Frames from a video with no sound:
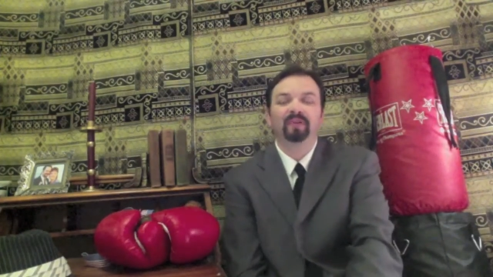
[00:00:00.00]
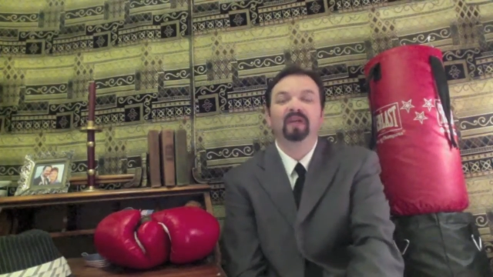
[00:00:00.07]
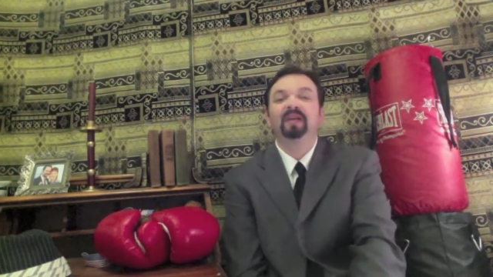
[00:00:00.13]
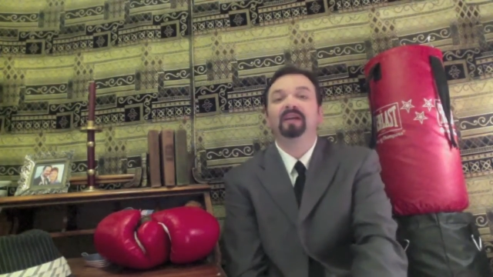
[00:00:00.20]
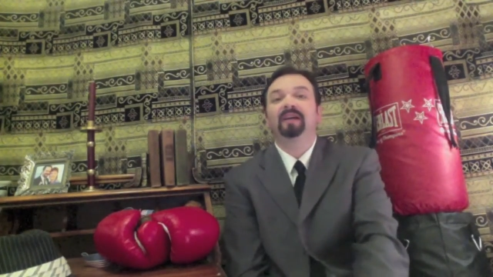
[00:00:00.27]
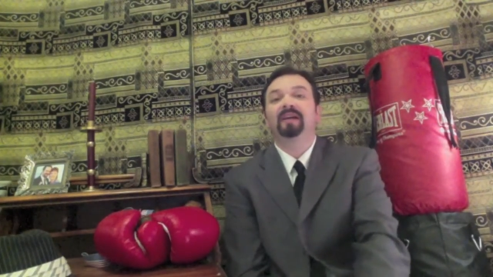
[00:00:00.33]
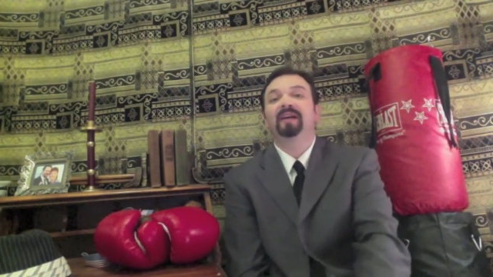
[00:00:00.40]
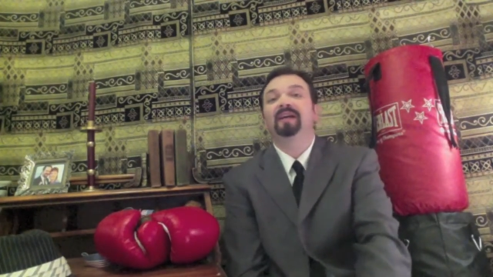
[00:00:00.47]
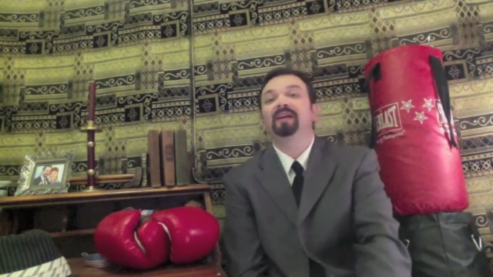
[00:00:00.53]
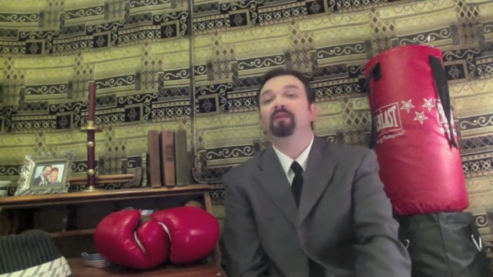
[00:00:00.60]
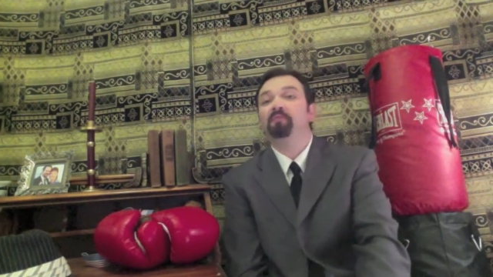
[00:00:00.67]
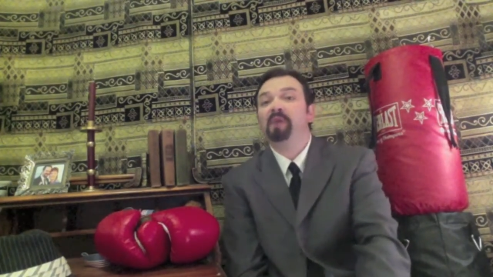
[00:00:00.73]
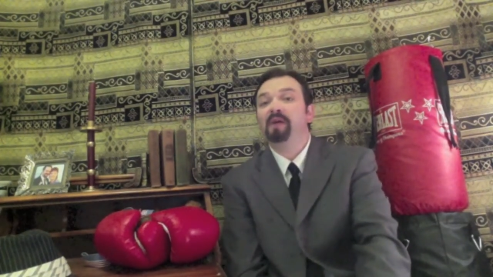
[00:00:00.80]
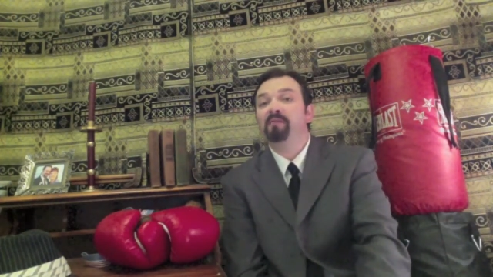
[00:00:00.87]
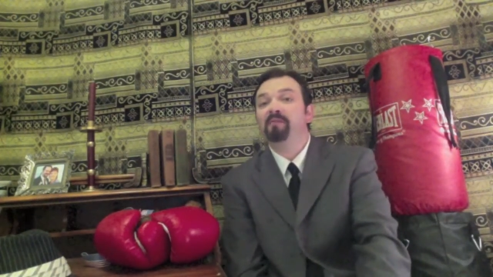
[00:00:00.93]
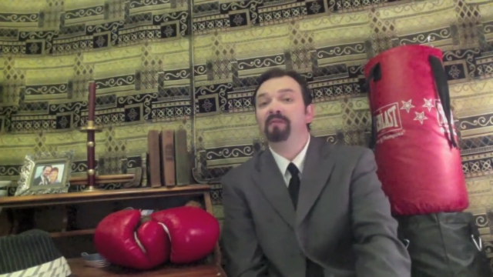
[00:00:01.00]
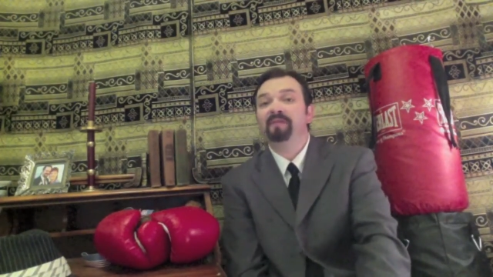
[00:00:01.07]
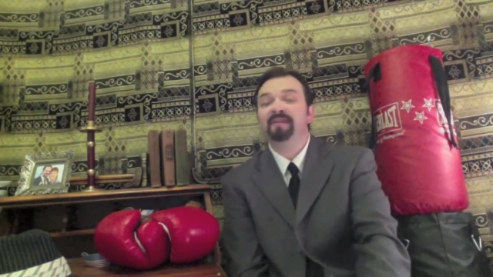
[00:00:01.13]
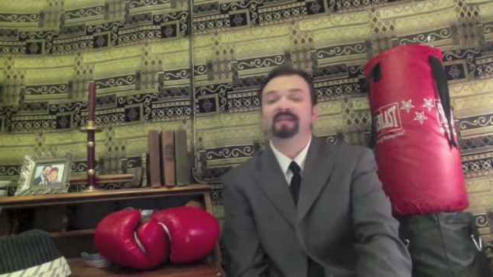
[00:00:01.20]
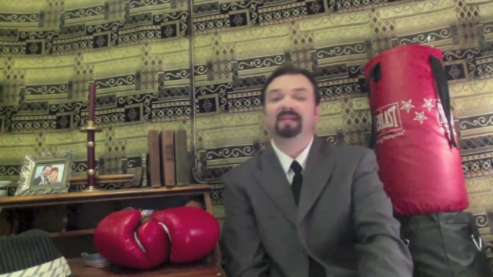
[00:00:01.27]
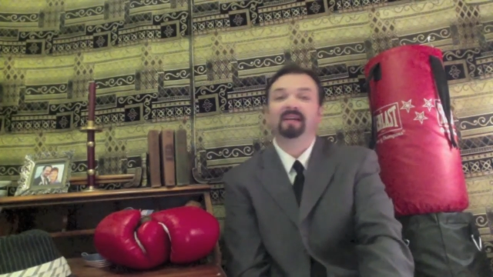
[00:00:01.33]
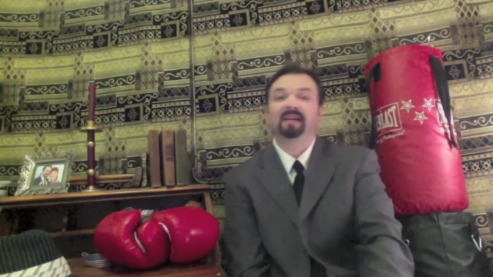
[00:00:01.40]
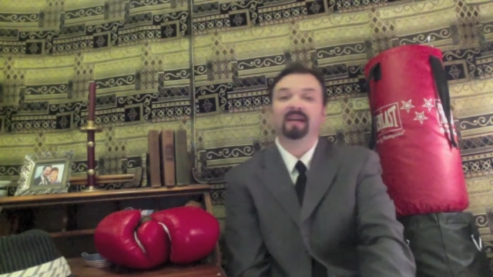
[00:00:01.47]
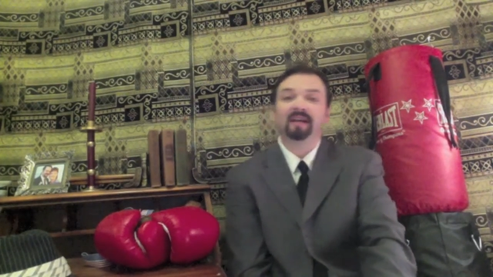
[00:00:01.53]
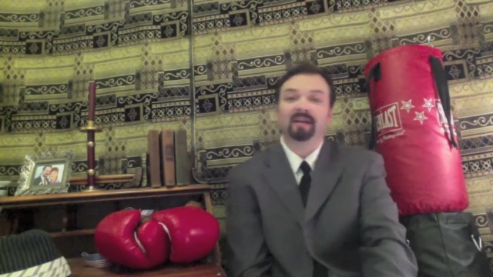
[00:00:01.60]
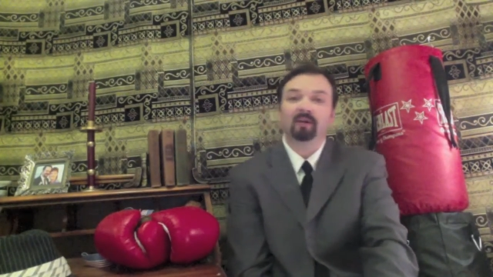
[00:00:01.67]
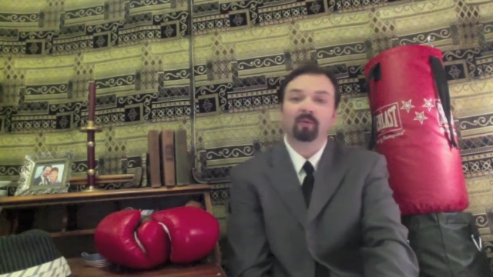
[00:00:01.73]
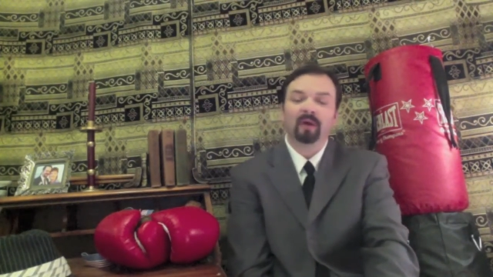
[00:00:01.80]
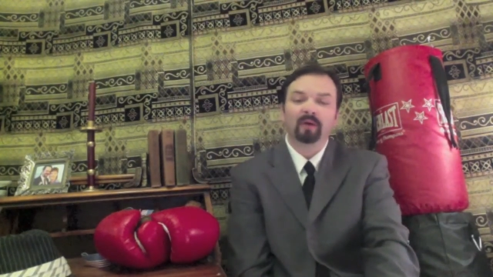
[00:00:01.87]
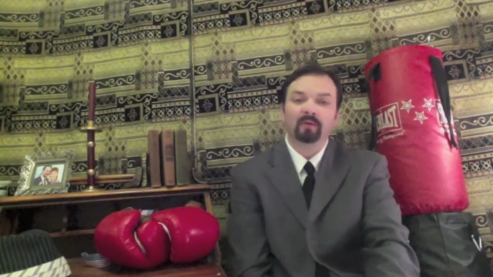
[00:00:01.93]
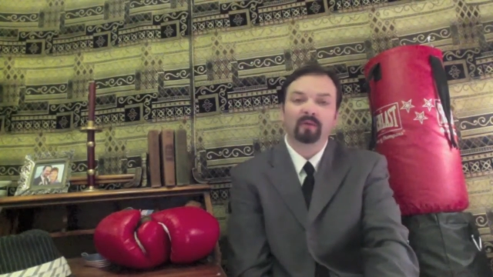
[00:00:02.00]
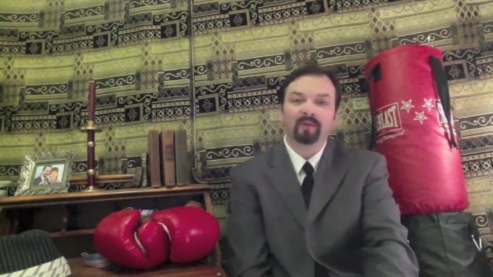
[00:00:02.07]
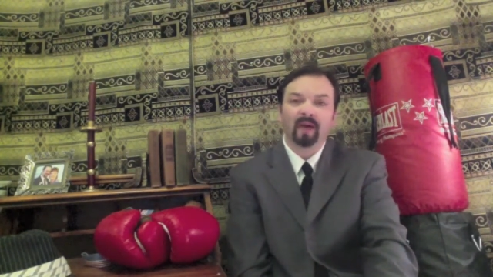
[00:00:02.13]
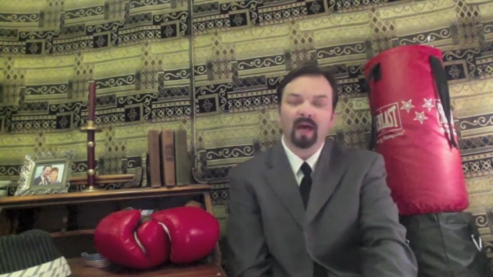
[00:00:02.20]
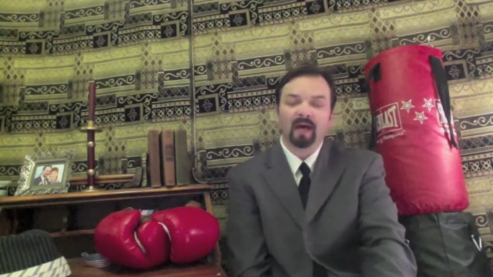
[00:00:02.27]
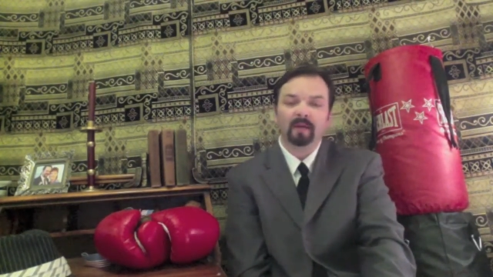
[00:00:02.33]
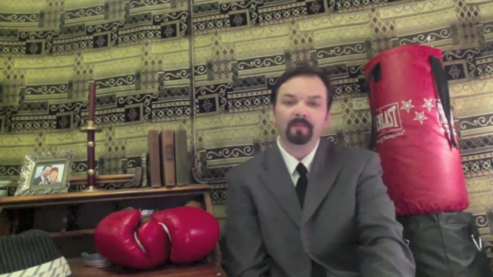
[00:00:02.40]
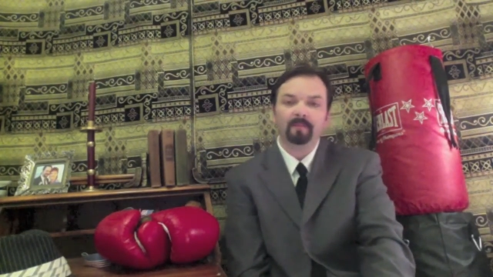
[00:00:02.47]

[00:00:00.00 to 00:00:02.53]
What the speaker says: Can I get away with this? Can I get away with that?